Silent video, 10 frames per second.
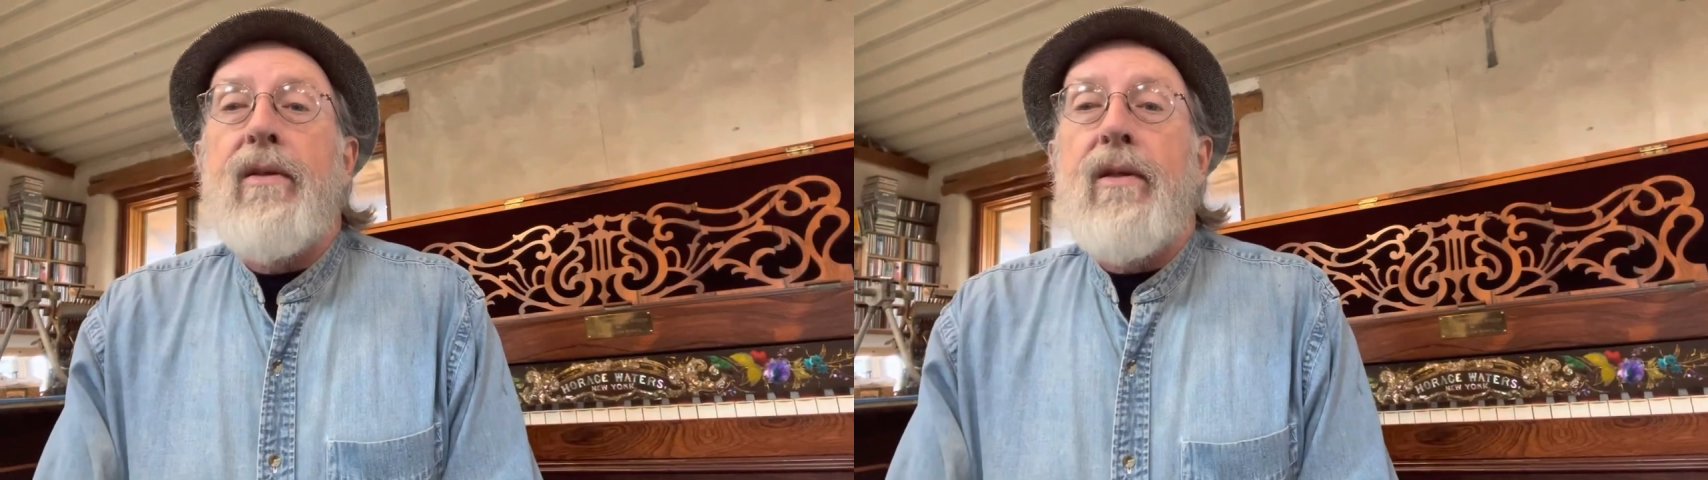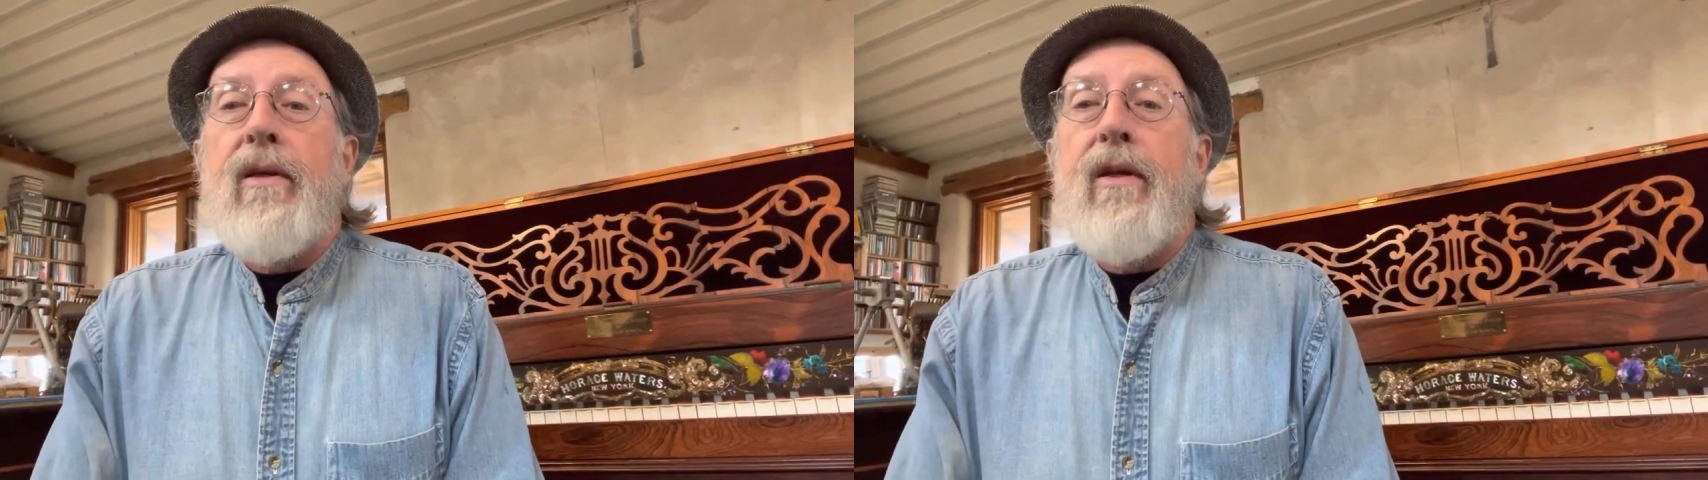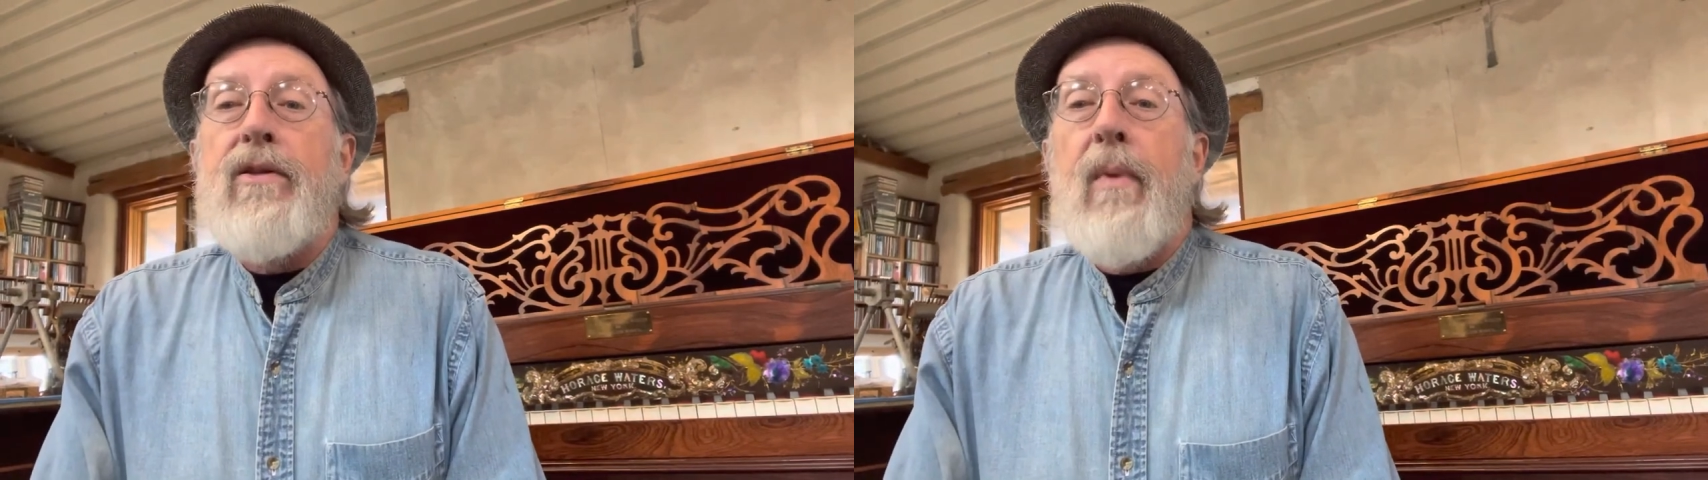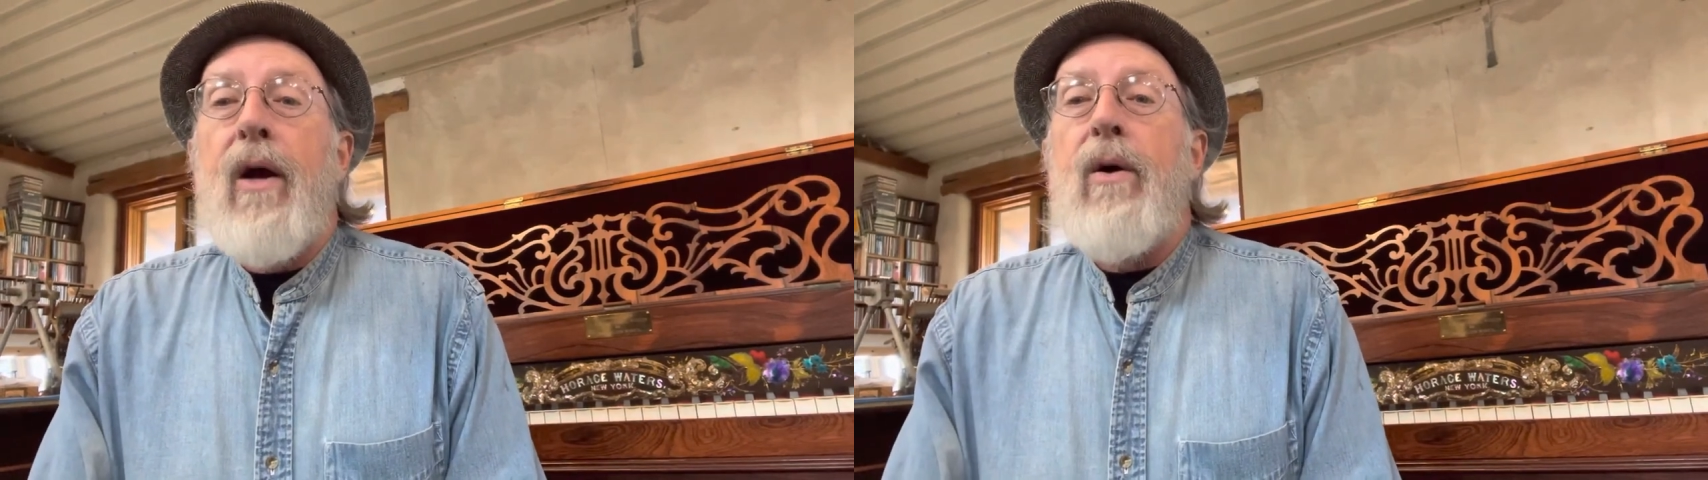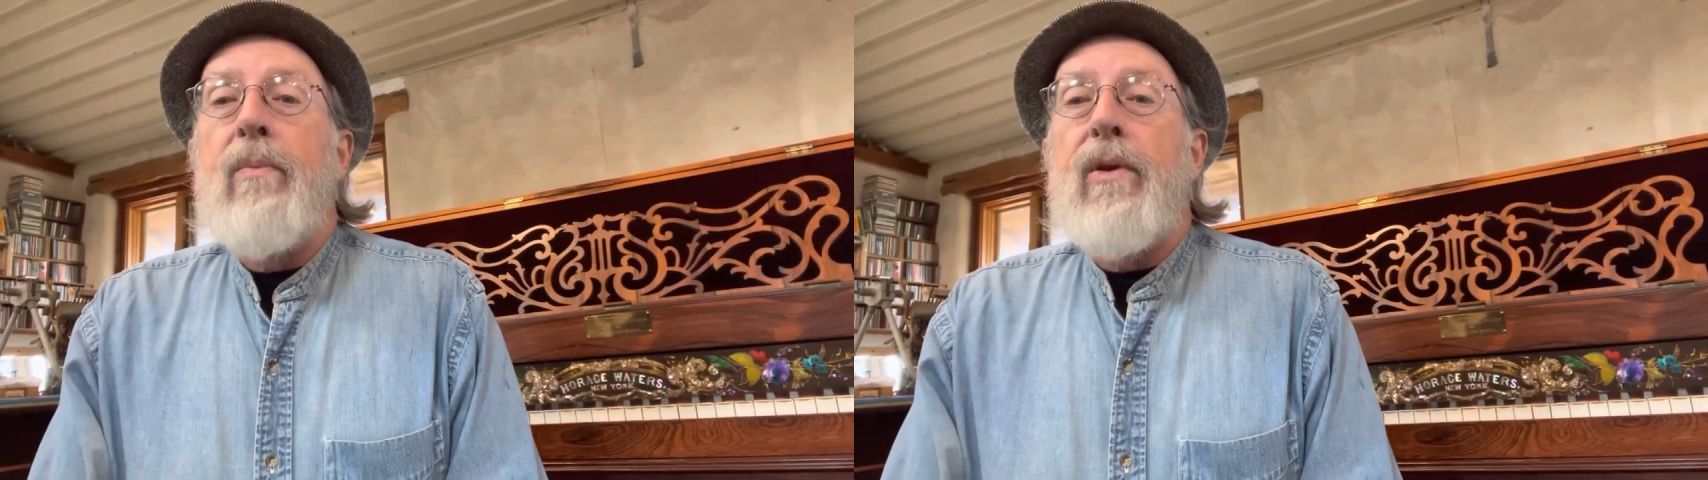it is my
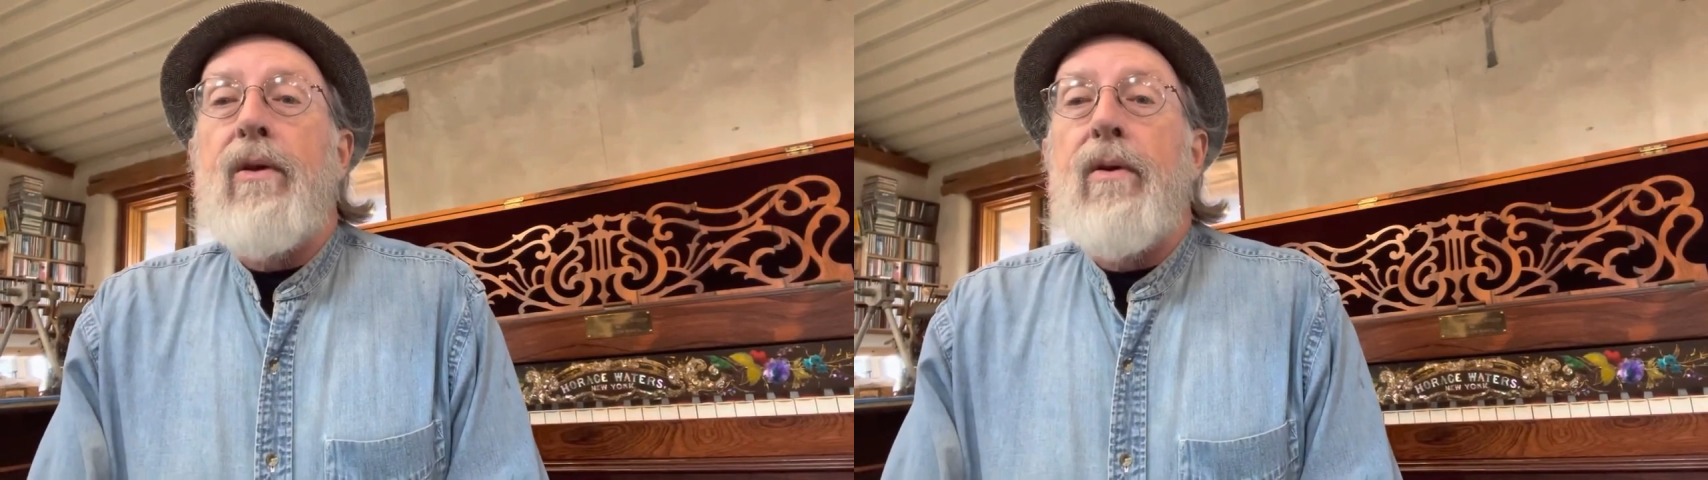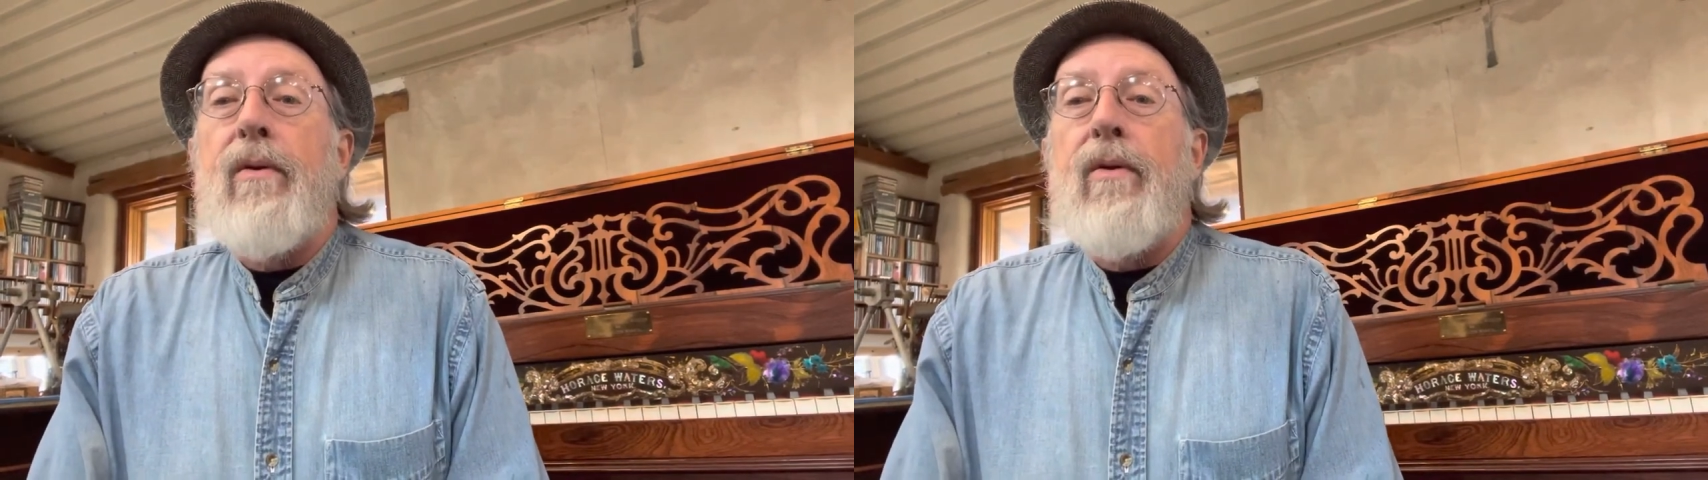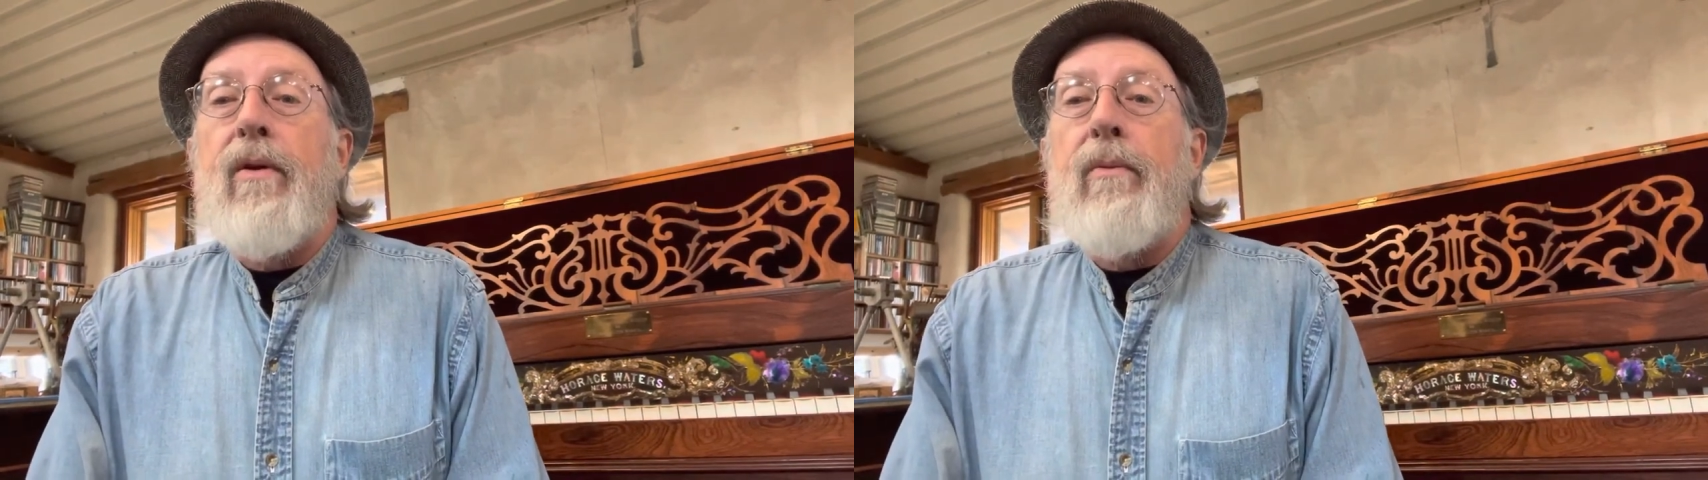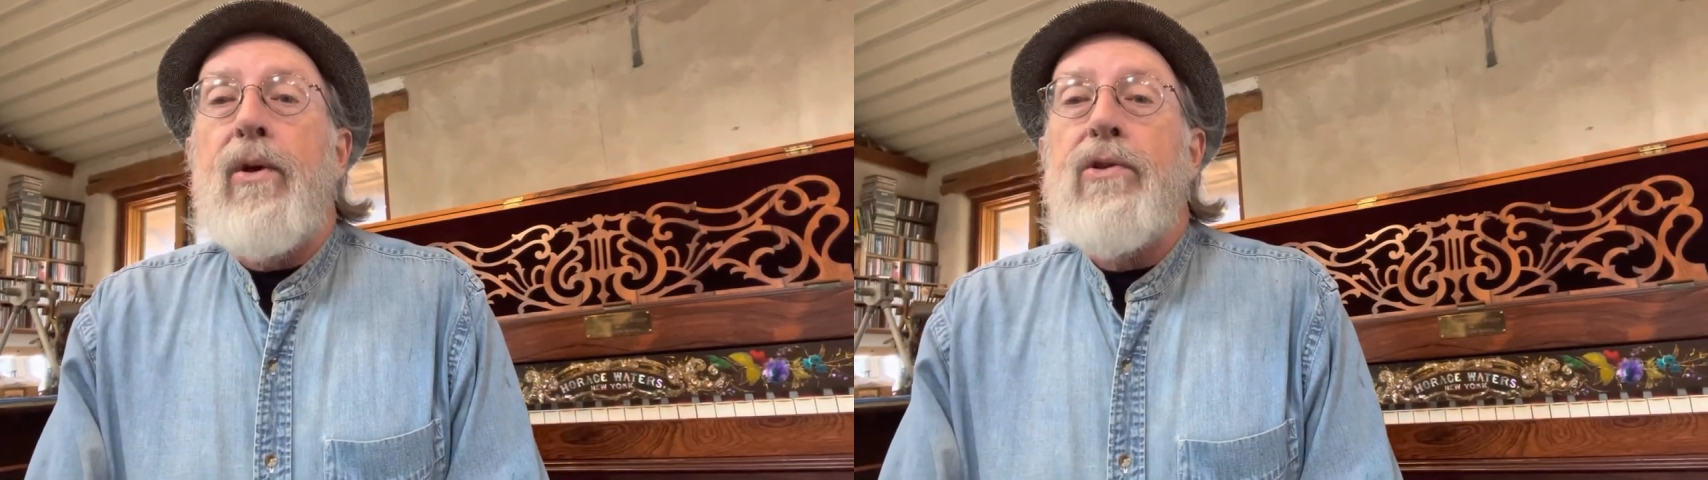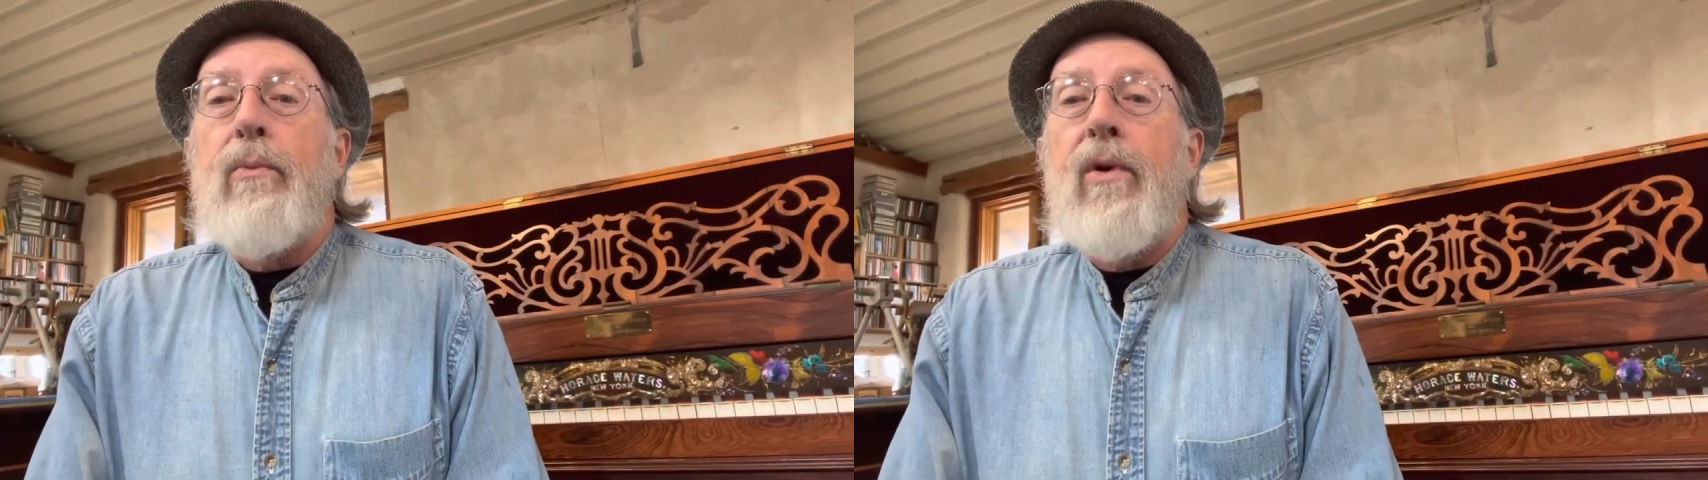hope that the
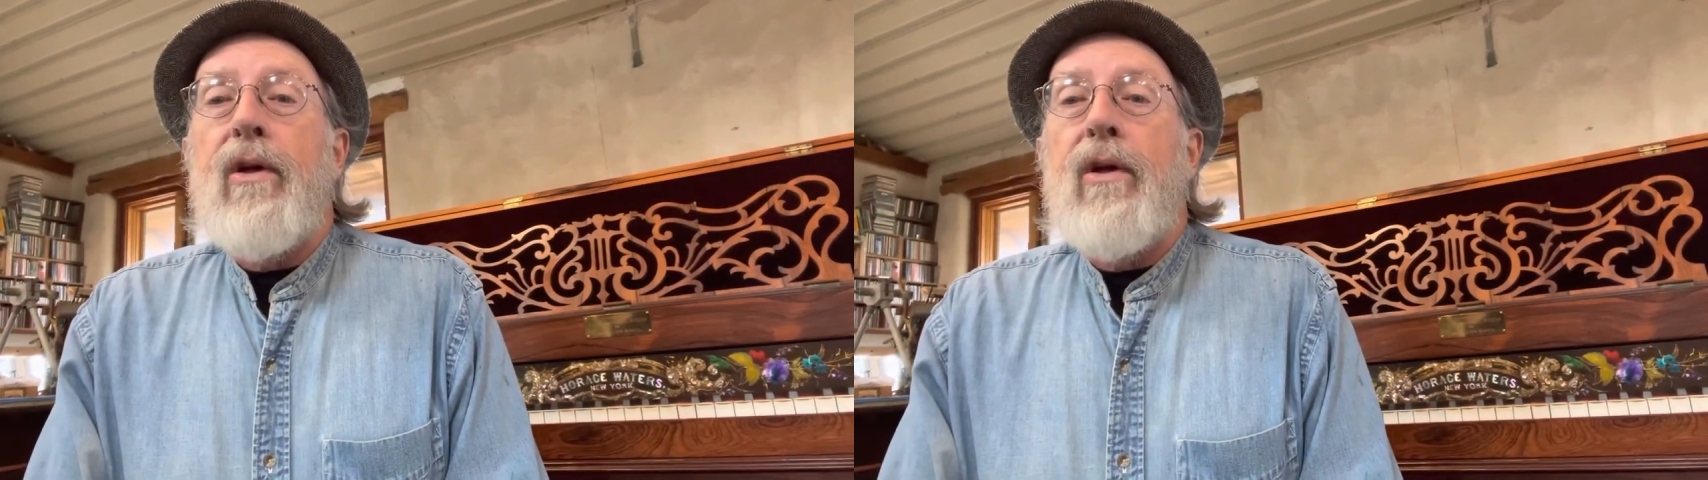museum will